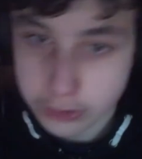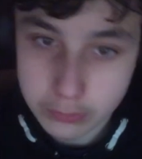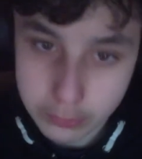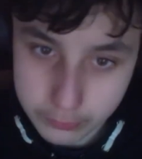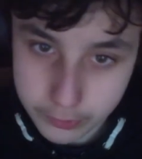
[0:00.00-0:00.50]
all
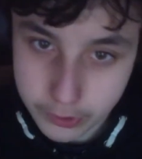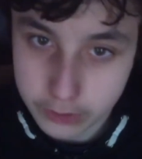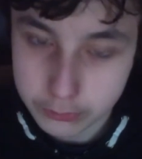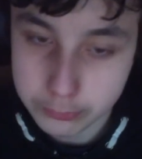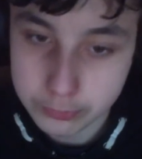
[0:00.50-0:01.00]
of you guys
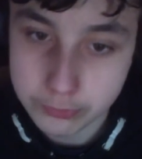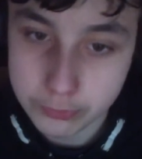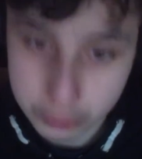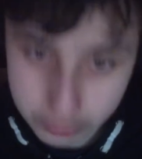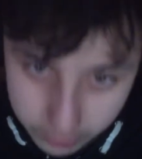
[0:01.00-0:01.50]
for
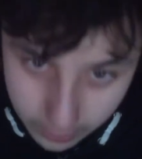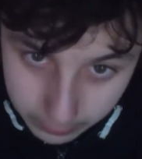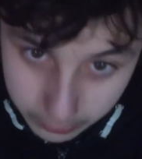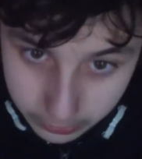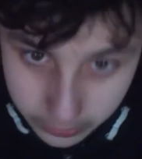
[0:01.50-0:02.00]

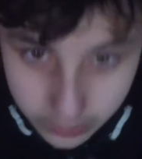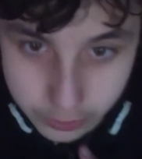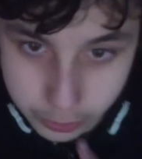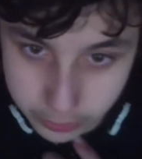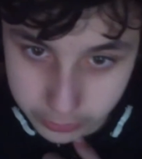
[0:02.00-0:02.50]
subscribing and
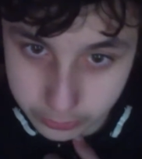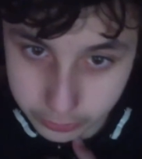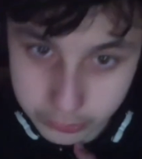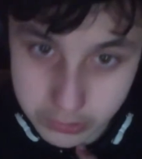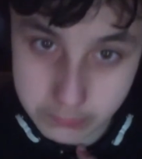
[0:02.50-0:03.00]
joining the
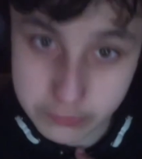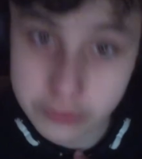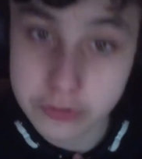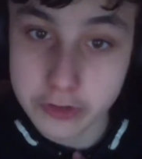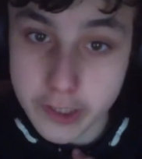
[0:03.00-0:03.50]
stream
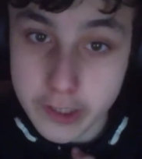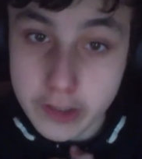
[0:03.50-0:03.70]
today.